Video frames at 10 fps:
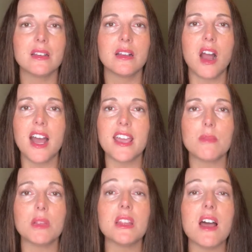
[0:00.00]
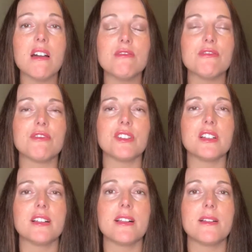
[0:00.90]
I am love.
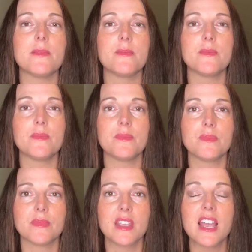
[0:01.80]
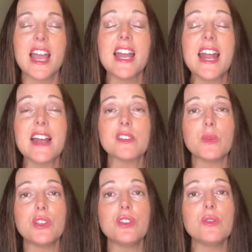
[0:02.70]
And as
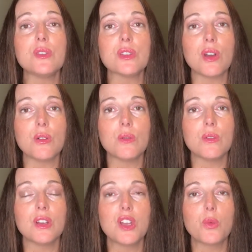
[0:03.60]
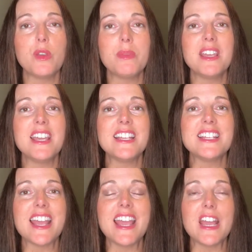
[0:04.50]
we do so, we begin
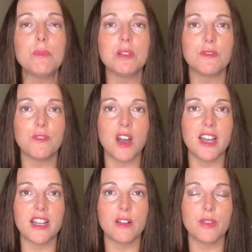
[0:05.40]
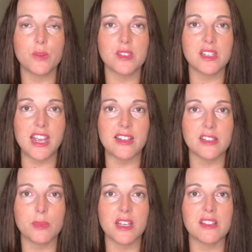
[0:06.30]
to amplify those states,
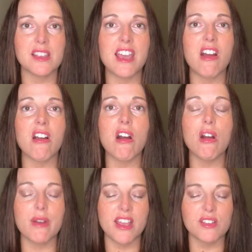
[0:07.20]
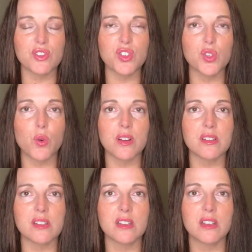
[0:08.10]
because they are already a
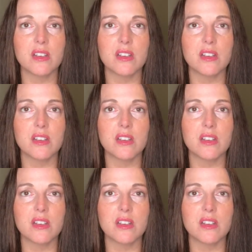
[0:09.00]
source.